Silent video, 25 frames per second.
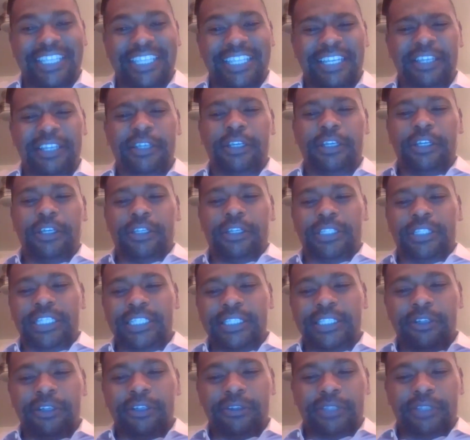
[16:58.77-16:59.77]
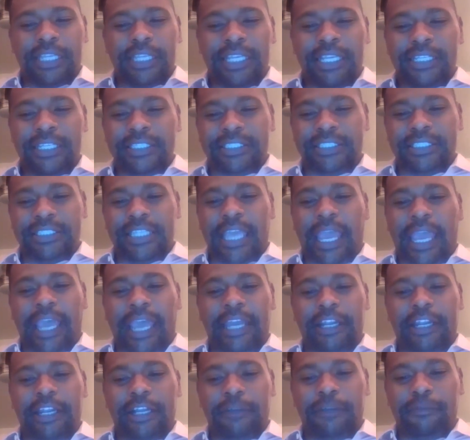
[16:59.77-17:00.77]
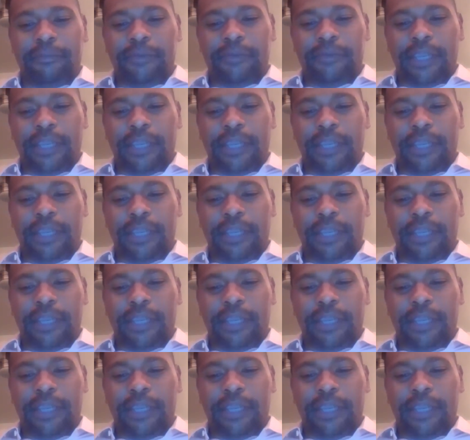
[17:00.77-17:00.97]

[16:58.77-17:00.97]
Like these little things add up,